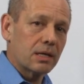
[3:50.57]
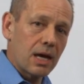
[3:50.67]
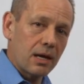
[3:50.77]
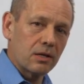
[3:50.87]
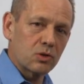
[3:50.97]

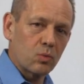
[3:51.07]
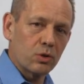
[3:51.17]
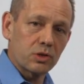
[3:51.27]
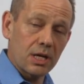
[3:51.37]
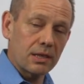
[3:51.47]
Cadence
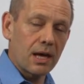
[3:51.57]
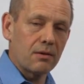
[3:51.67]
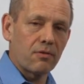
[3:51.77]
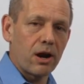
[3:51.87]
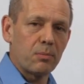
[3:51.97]
will set that
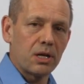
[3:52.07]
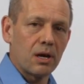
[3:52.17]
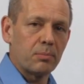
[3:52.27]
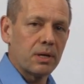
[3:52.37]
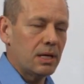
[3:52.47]
environment
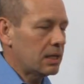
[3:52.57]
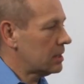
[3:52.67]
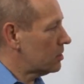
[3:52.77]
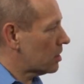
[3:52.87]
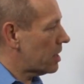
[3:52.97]
up
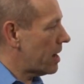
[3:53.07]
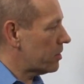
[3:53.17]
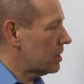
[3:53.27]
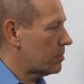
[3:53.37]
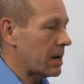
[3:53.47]
in the
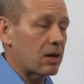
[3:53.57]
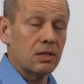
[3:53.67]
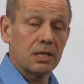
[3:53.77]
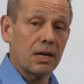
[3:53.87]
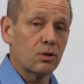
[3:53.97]
cloud in about
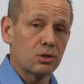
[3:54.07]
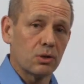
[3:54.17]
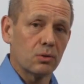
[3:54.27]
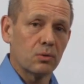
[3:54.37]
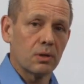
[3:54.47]
a day or
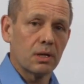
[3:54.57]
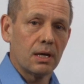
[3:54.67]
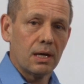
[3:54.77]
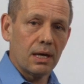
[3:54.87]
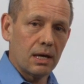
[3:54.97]
two,
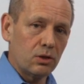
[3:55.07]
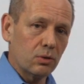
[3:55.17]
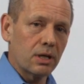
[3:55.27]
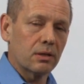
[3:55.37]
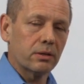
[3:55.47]
and
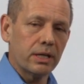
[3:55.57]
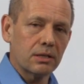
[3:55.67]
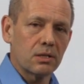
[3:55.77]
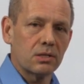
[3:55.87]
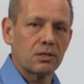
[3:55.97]
you'll get a
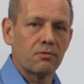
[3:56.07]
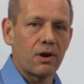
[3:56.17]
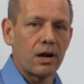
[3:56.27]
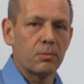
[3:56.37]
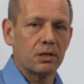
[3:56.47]
link to this
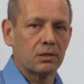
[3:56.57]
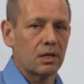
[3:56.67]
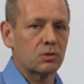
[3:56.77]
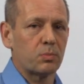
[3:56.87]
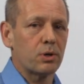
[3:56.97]
environment
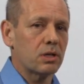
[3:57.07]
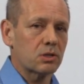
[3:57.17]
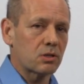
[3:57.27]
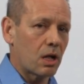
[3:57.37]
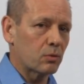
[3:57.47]
that's
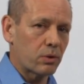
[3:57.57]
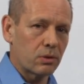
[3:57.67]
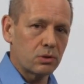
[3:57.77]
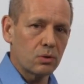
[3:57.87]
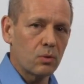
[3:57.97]
pre-installed with
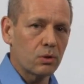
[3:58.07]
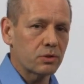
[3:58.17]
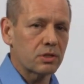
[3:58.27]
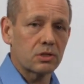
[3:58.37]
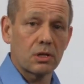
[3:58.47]
the
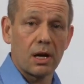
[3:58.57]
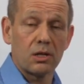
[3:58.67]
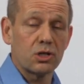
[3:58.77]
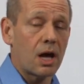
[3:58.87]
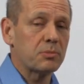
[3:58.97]
tools, it's got
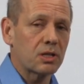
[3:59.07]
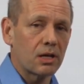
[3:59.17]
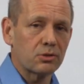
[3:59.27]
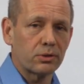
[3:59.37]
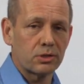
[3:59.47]
a job
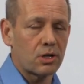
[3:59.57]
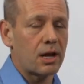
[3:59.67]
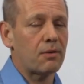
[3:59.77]
scheduler, it's got